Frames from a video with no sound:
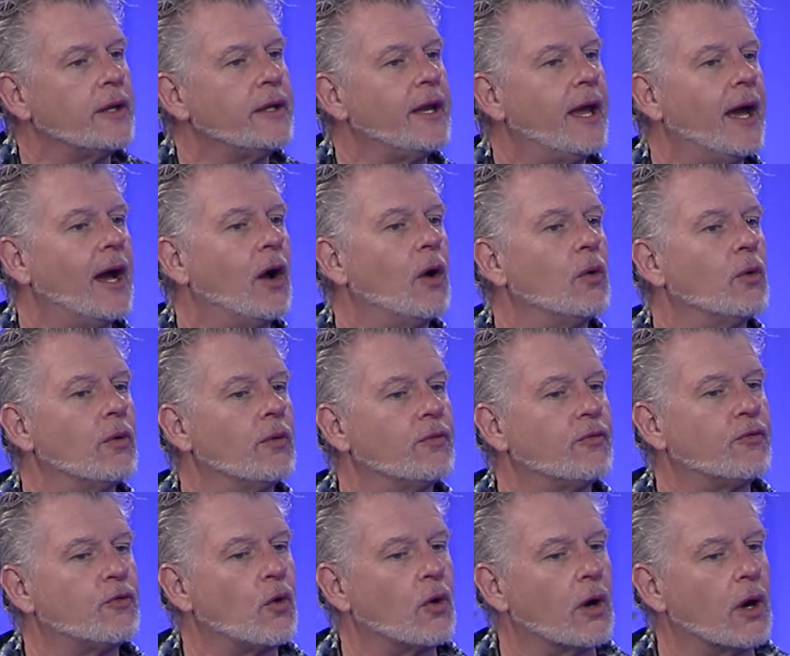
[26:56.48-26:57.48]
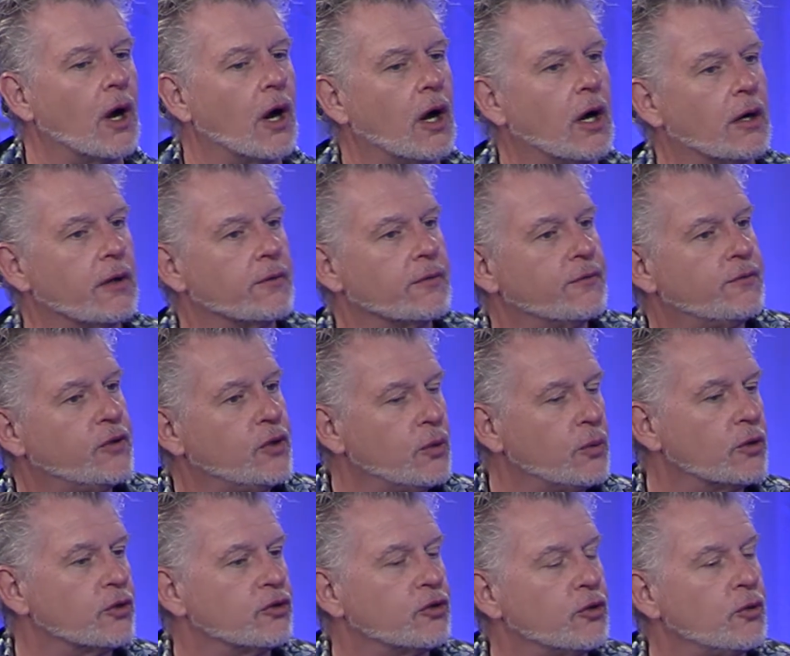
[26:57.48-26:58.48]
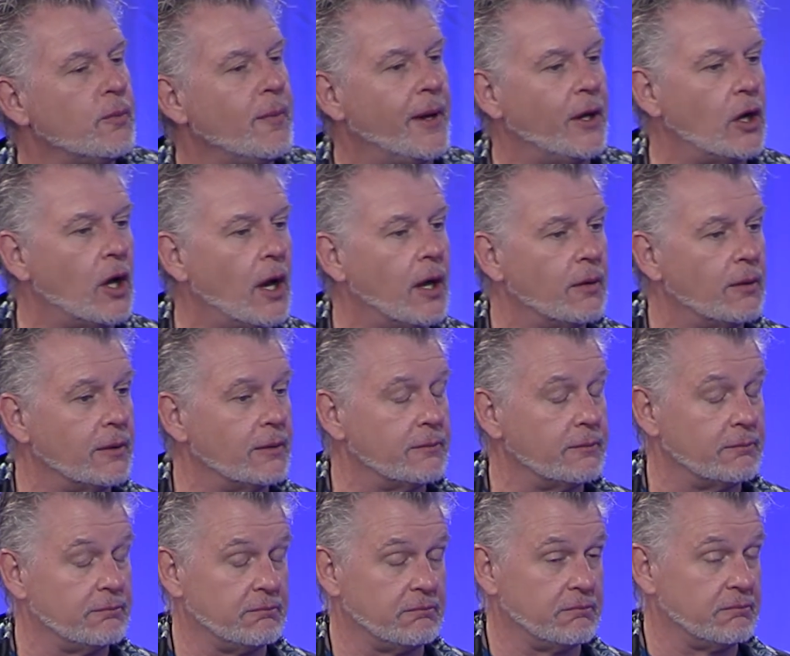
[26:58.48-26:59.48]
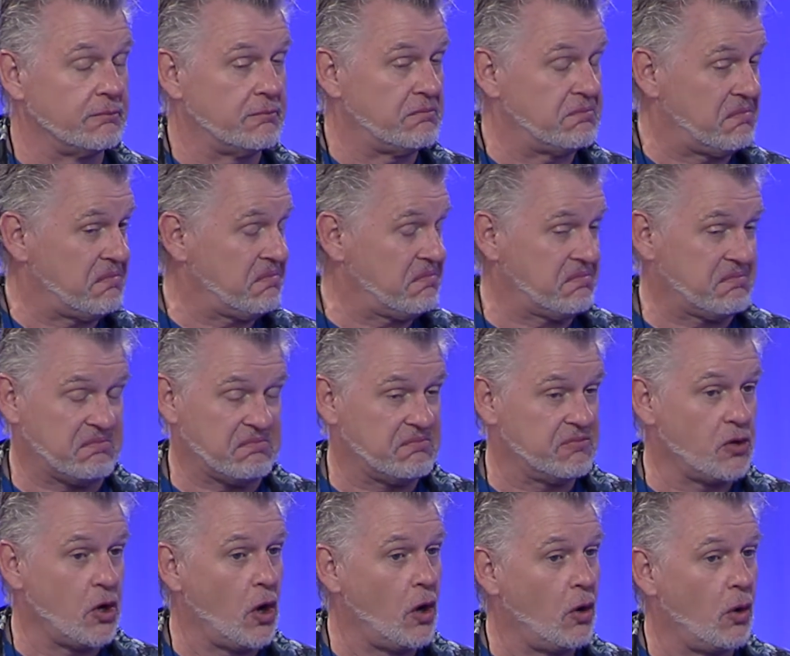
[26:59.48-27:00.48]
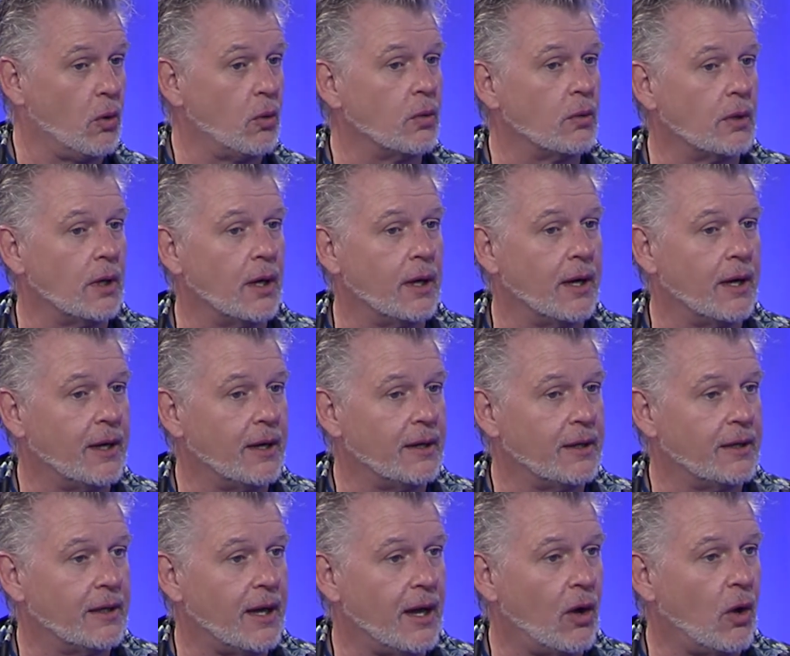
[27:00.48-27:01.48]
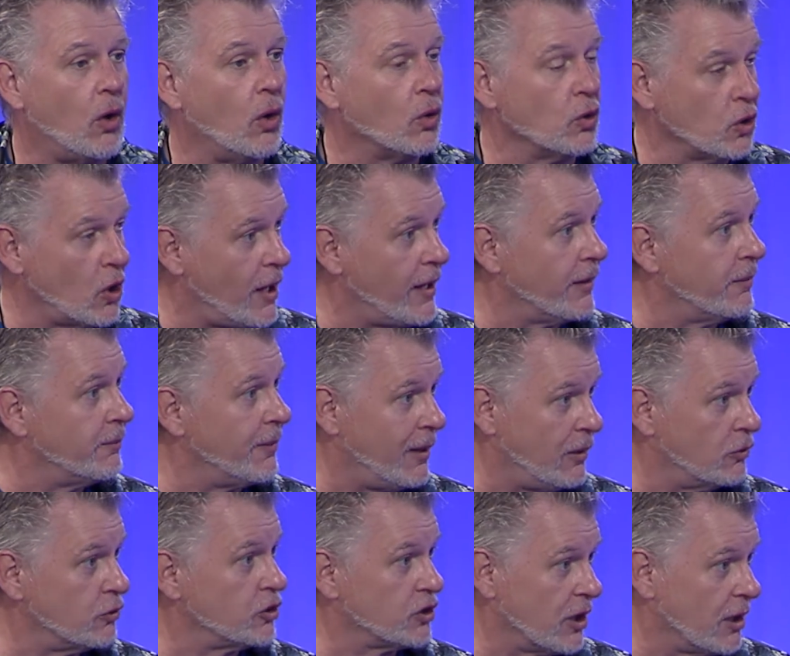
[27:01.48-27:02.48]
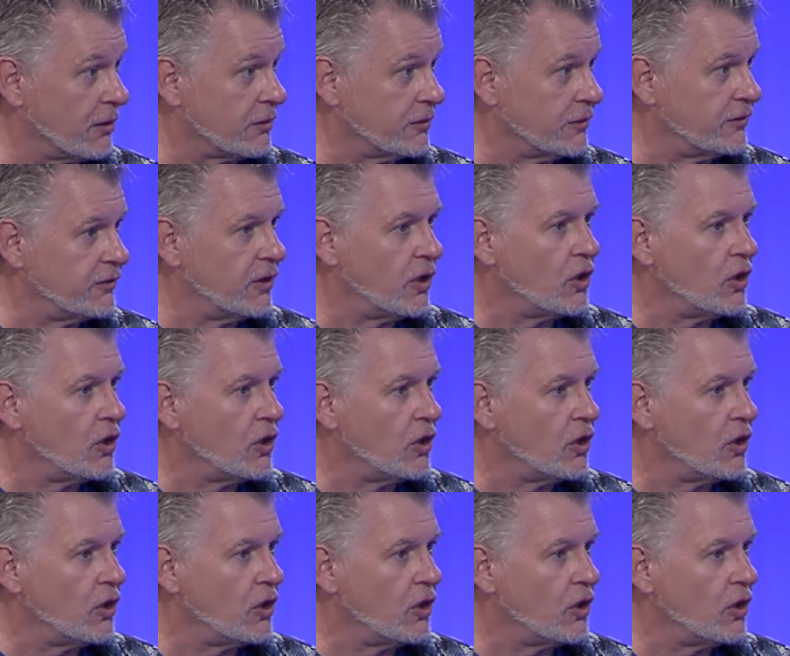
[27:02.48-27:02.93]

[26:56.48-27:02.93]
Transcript: now, for our viewers who may not know a whole lot about chakras,